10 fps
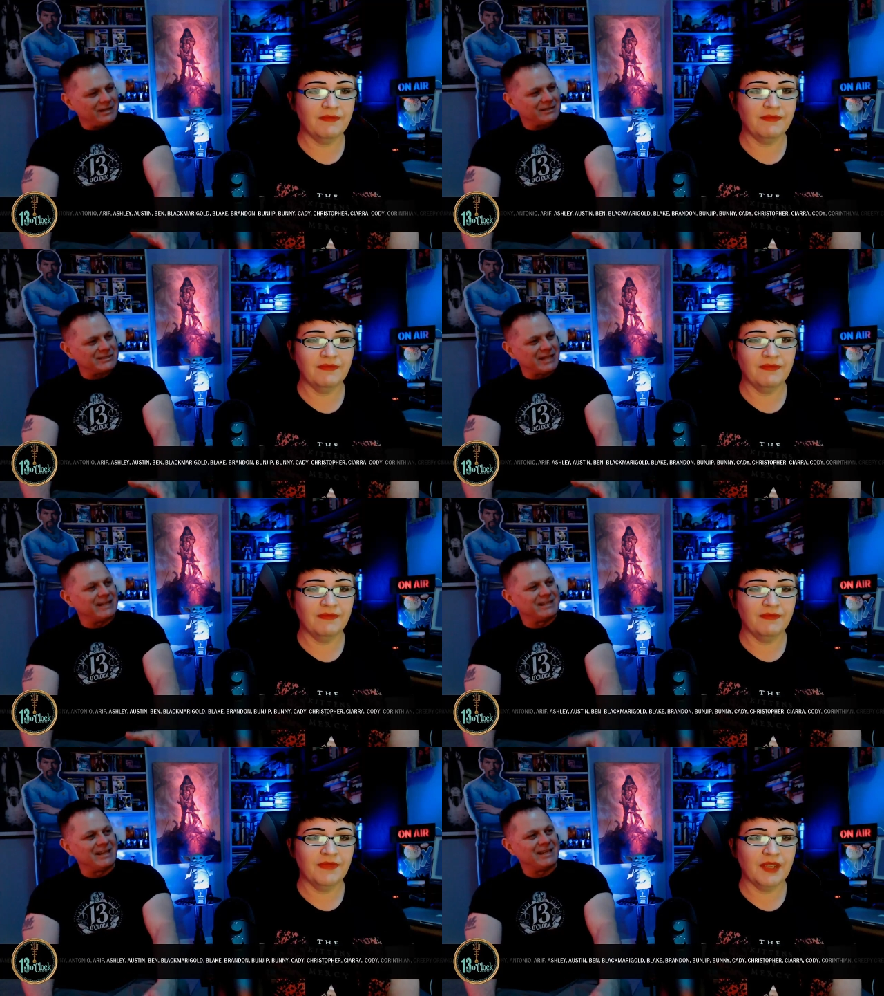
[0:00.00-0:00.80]
Speaker 1: a
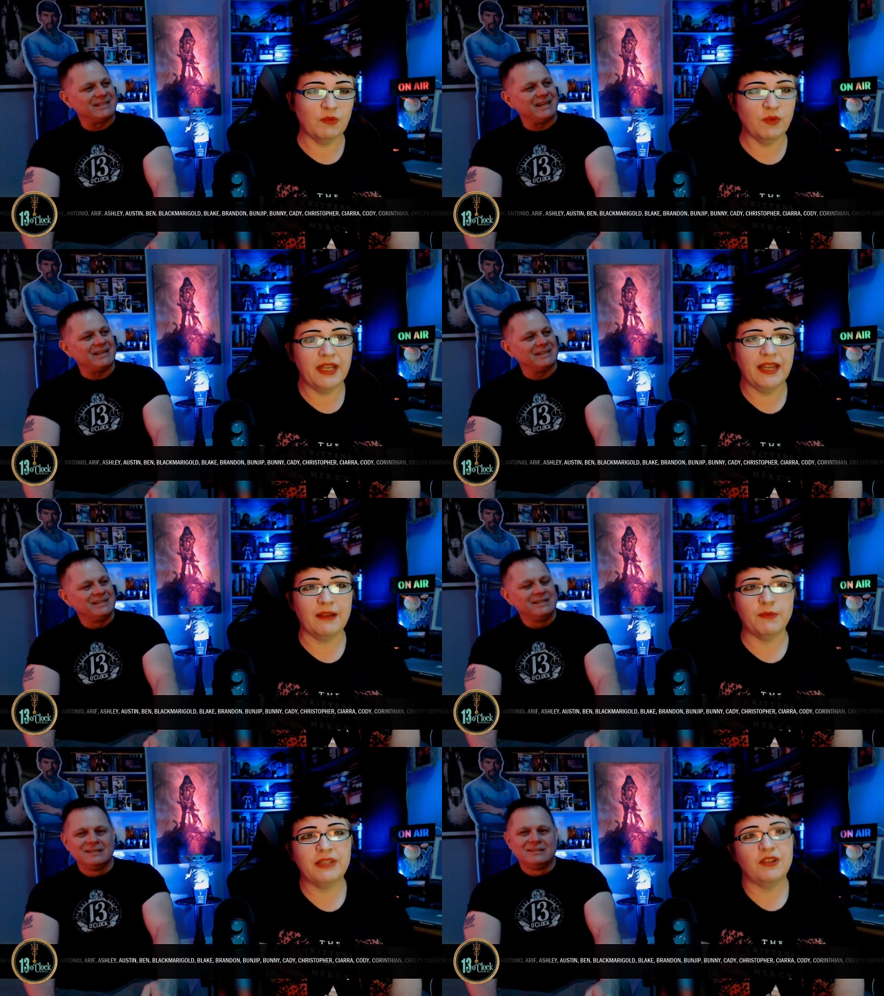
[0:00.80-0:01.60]
setting like that. Well,
Speaker 2: yeah. I
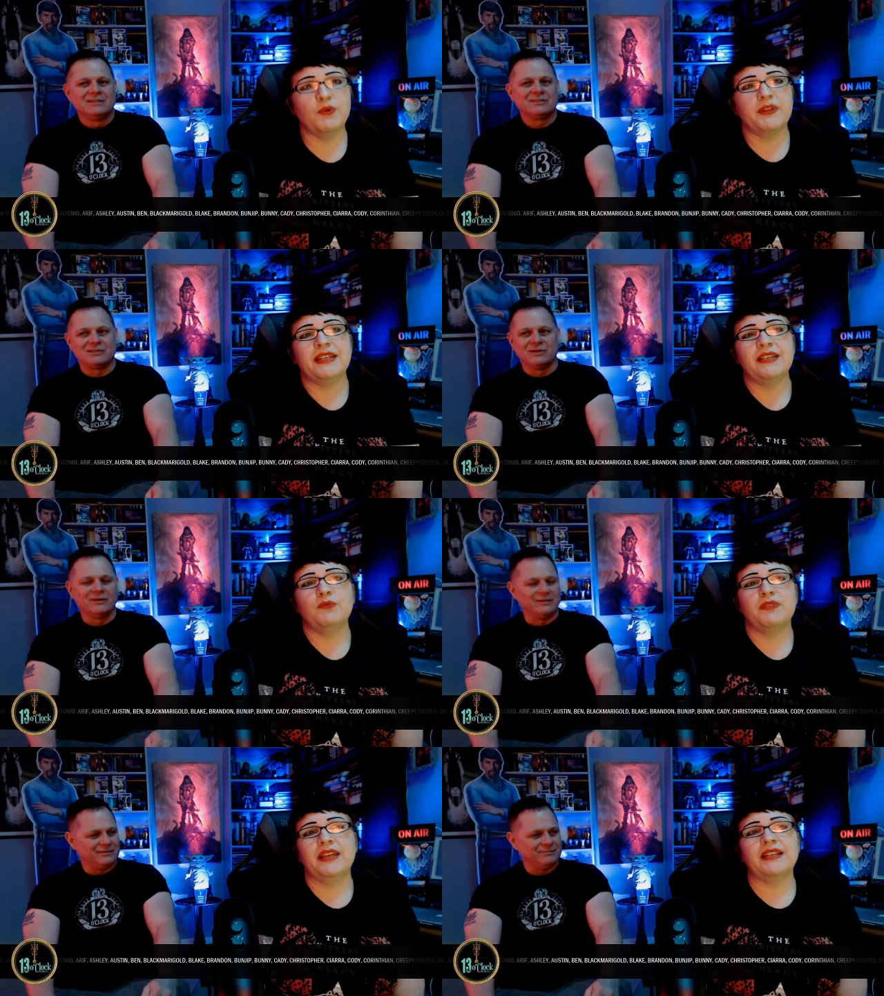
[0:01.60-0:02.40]
mean, look what they so did
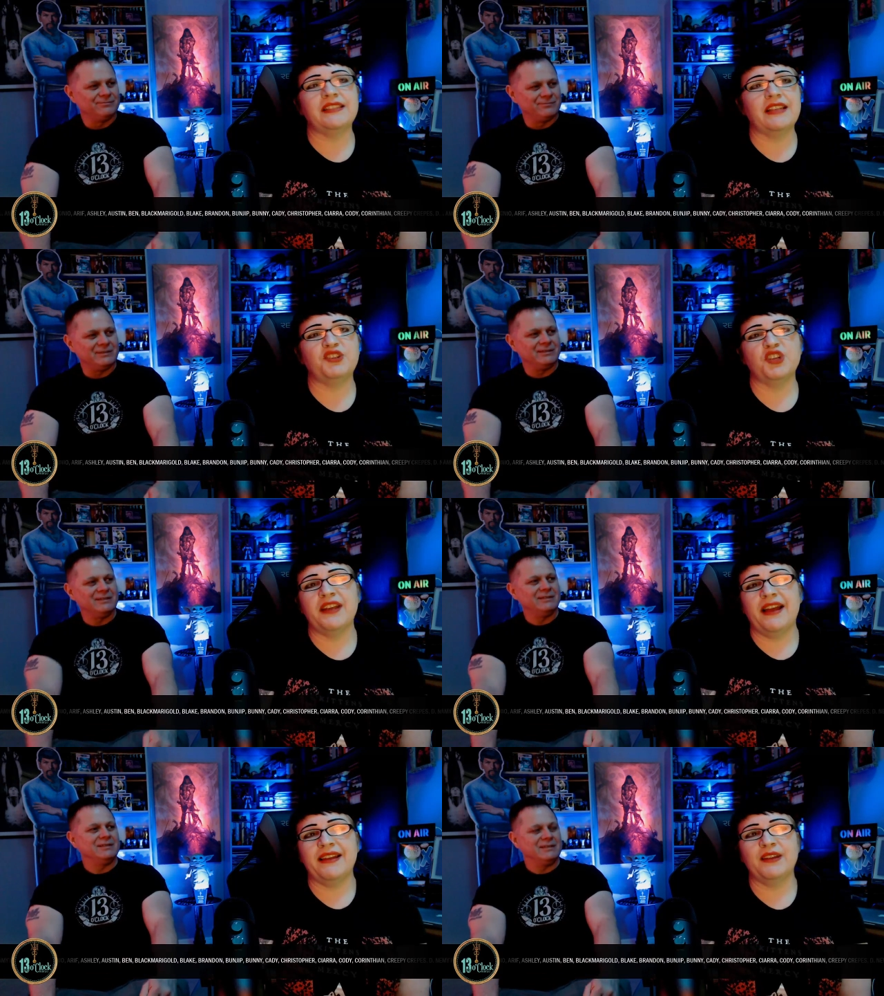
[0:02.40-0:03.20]
with like Session
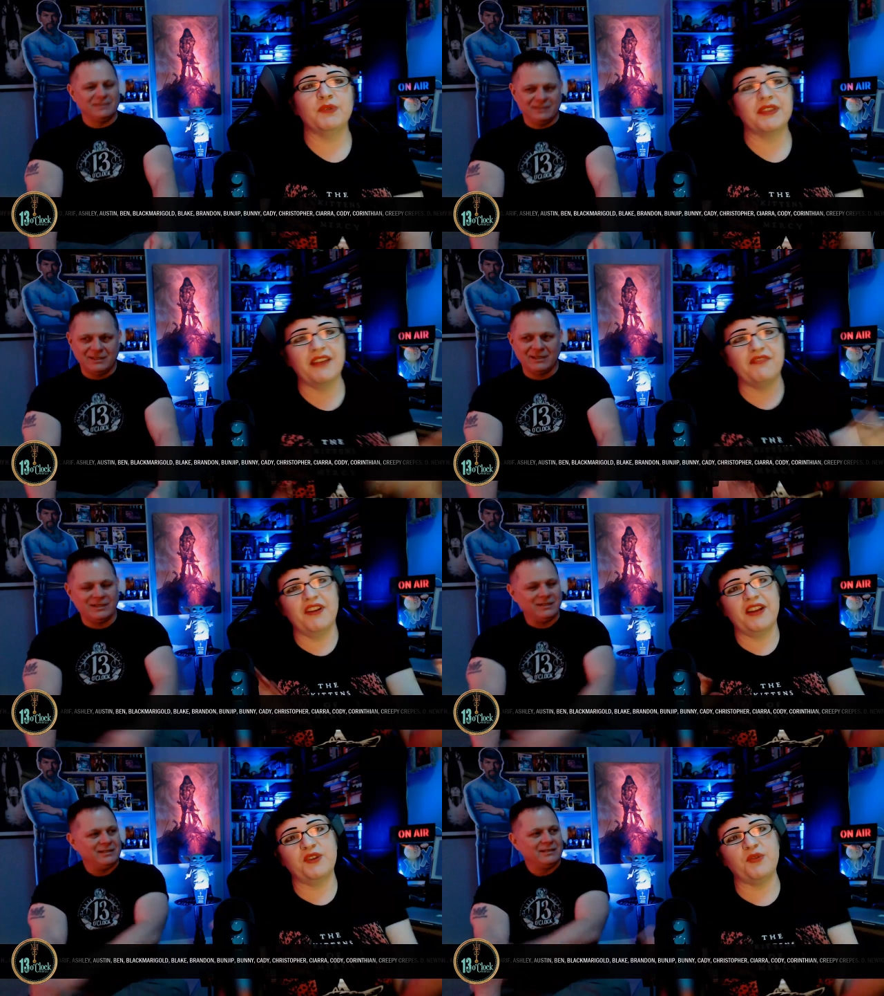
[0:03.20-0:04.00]
Nine with yeah. that
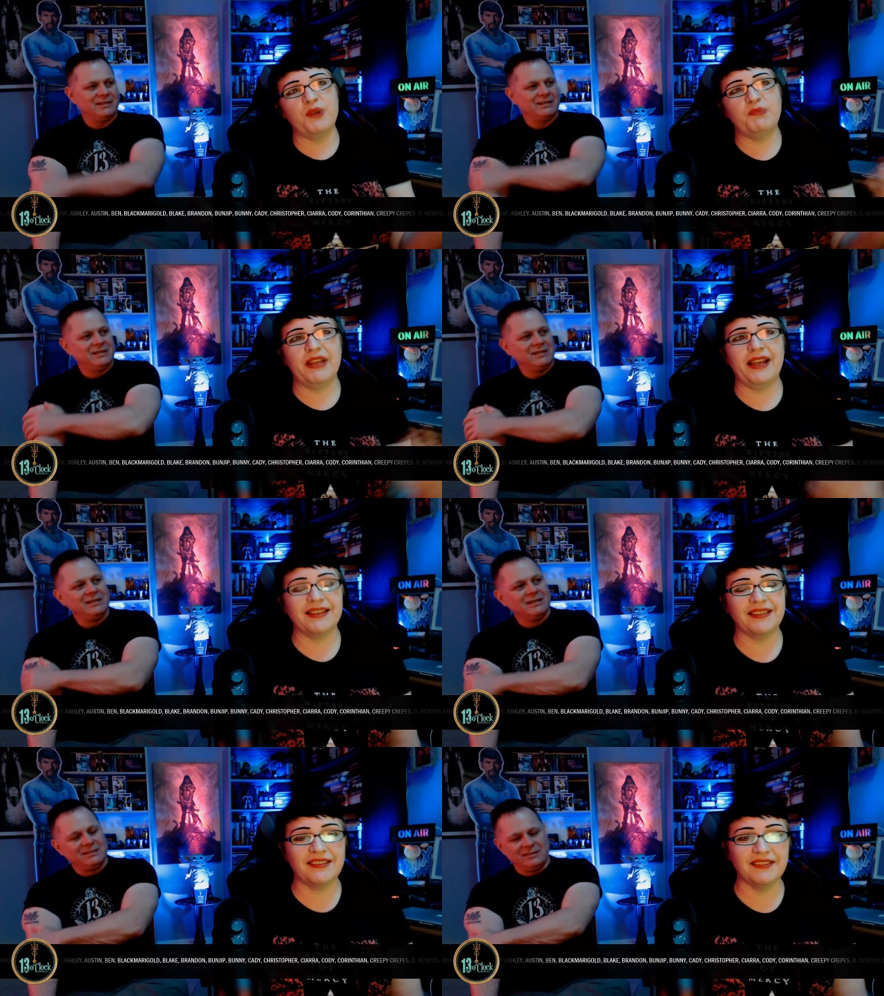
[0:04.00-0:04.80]
fucking creepy
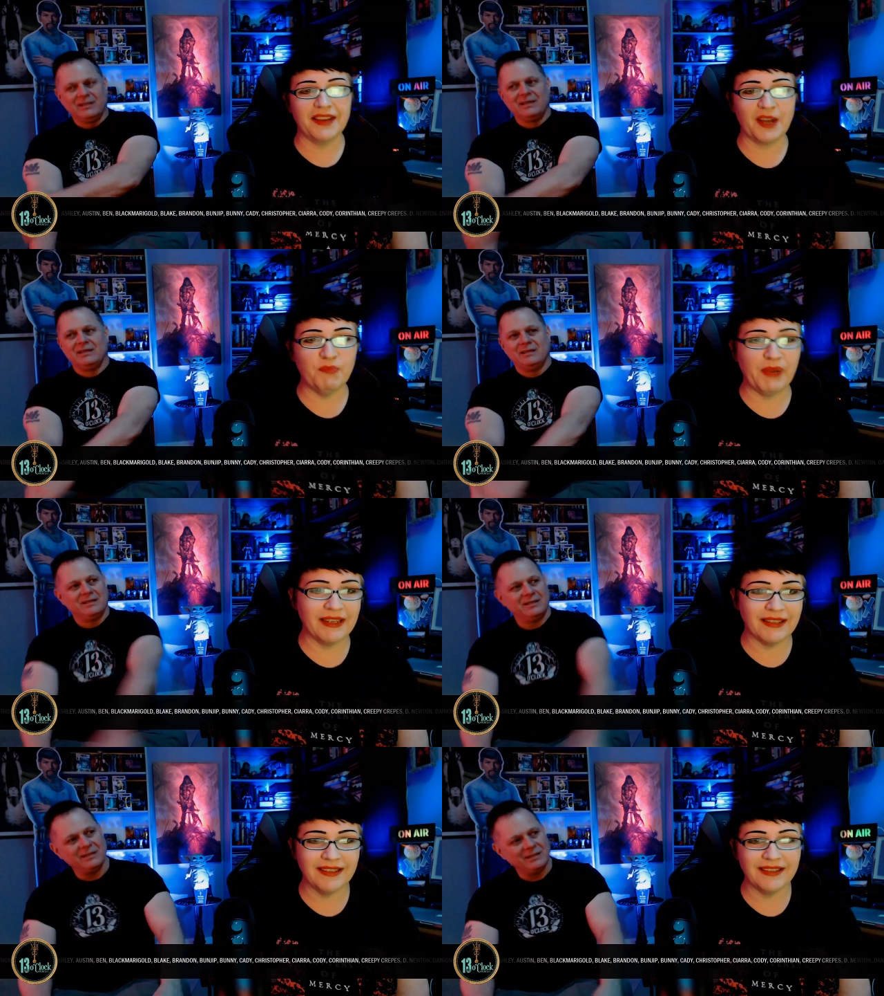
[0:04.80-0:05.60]
ass like yeah.
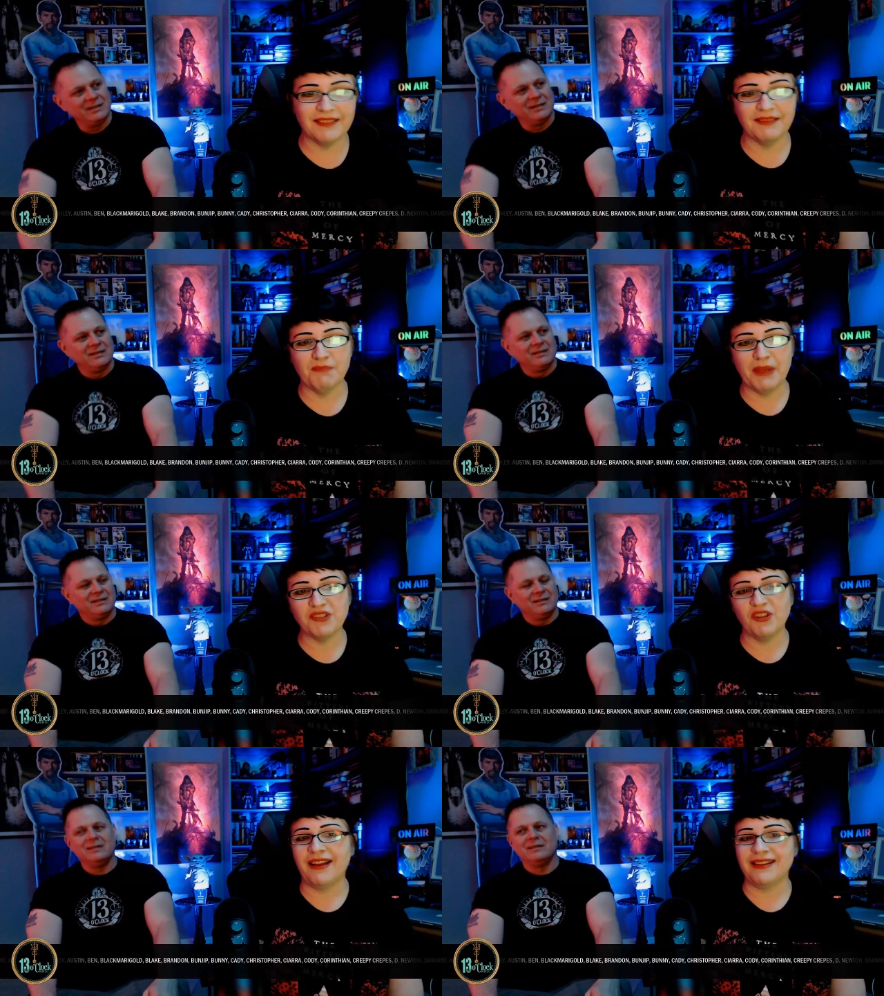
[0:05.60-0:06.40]
abandoned
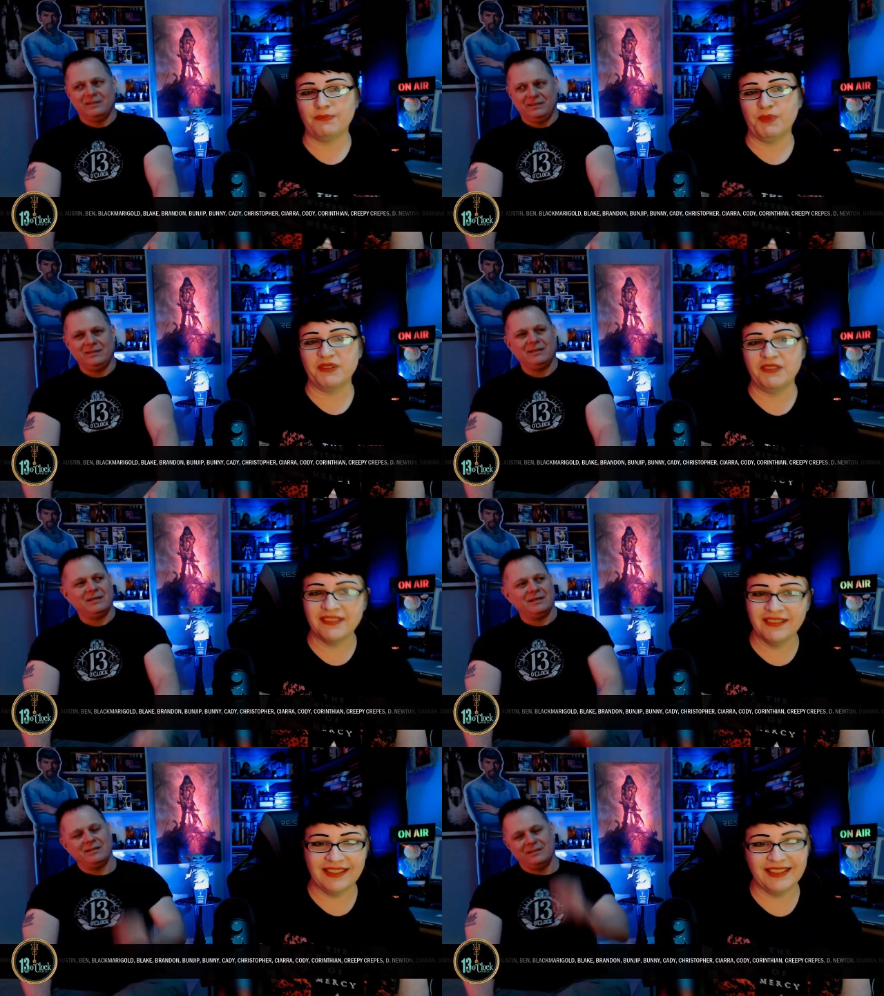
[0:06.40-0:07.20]
mental hospital.
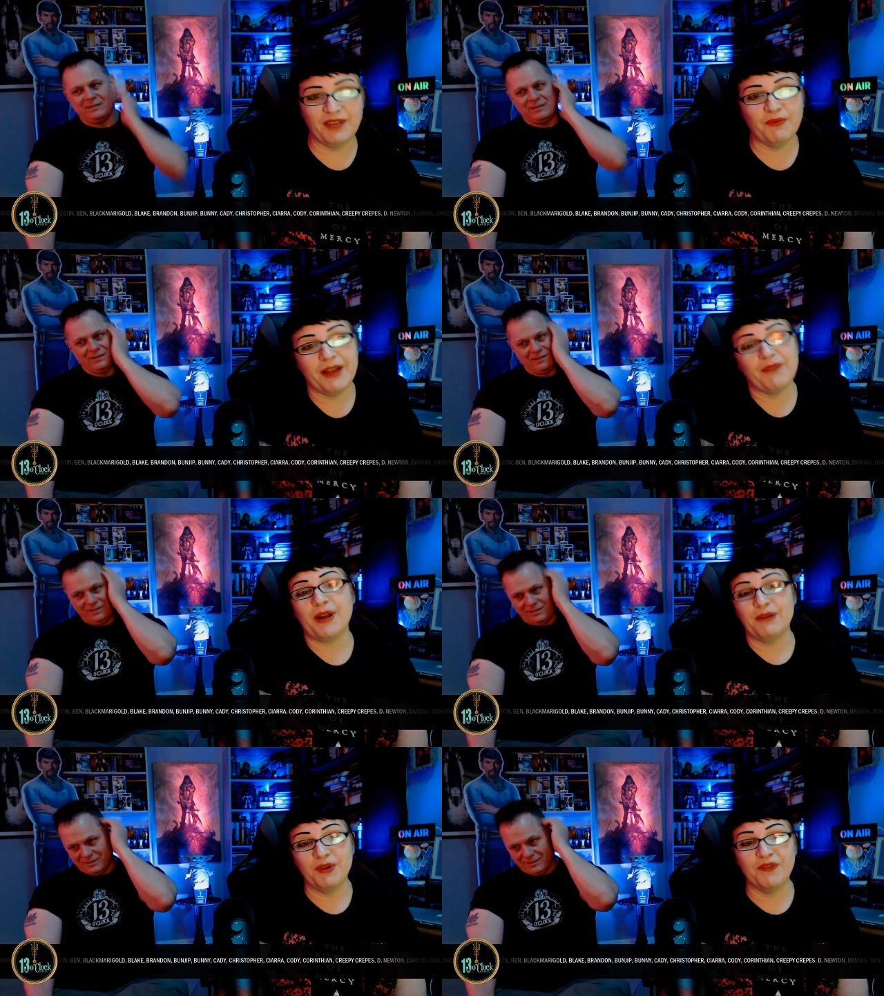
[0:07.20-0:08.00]
Yeah. It's like we got to
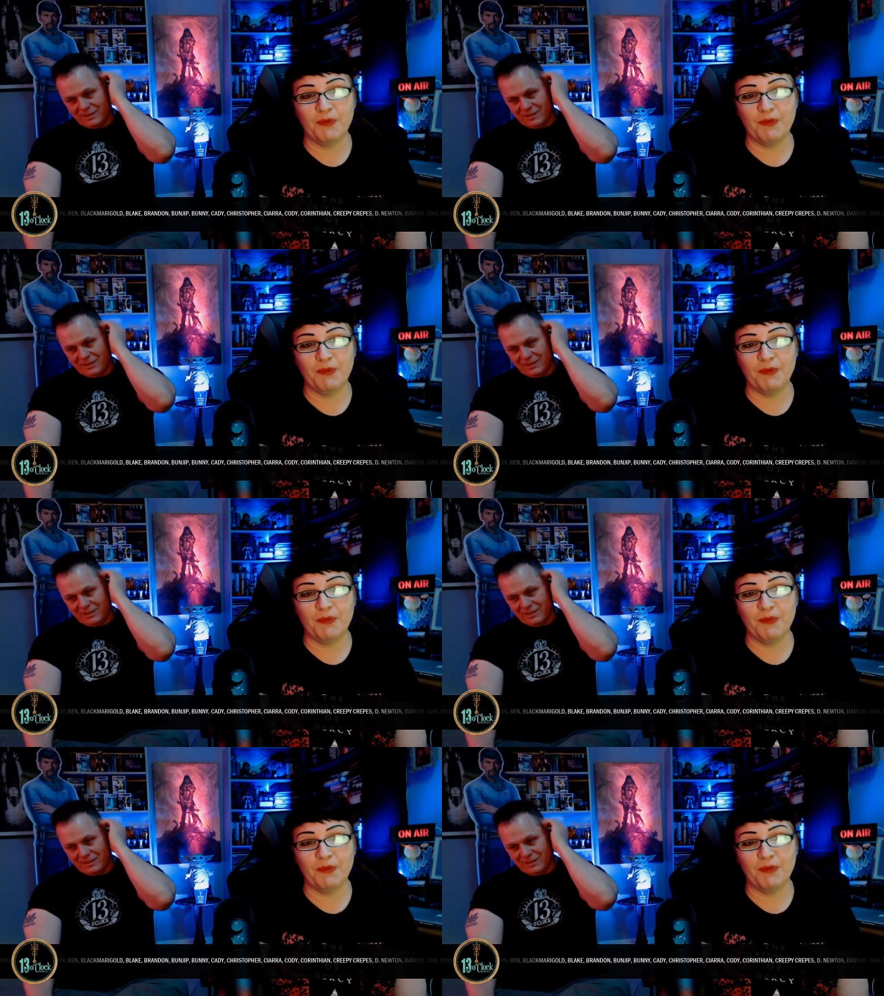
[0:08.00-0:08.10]
write a movie